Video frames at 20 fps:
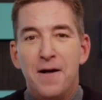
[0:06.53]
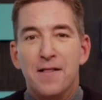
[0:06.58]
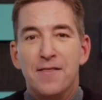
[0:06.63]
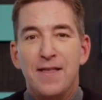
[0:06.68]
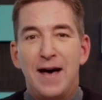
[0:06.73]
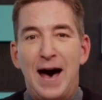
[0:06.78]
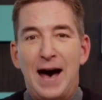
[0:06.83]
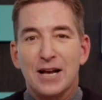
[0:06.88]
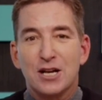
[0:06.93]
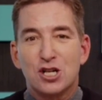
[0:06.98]

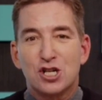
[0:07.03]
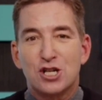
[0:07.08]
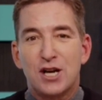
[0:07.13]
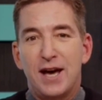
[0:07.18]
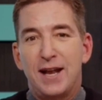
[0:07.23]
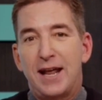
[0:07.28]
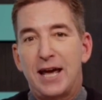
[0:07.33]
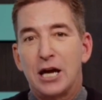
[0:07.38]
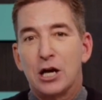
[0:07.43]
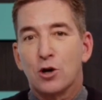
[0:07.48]
that
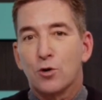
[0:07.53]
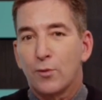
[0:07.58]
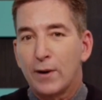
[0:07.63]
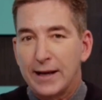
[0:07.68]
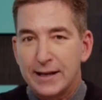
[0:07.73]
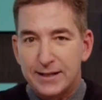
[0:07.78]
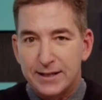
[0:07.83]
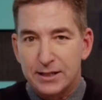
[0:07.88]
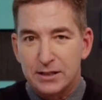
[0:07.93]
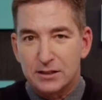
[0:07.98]
shed a
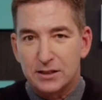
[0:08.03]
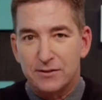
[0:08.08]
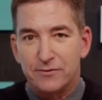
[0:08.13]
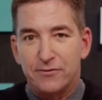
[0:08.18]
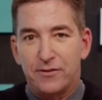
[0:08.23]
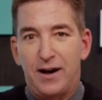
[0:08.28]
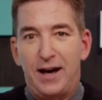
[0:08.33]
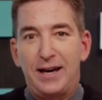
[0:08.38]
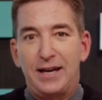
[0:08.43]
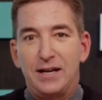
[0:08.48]
great deal of
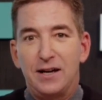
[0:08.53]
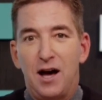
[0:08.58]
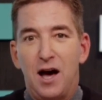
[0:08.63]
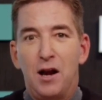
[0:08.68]
light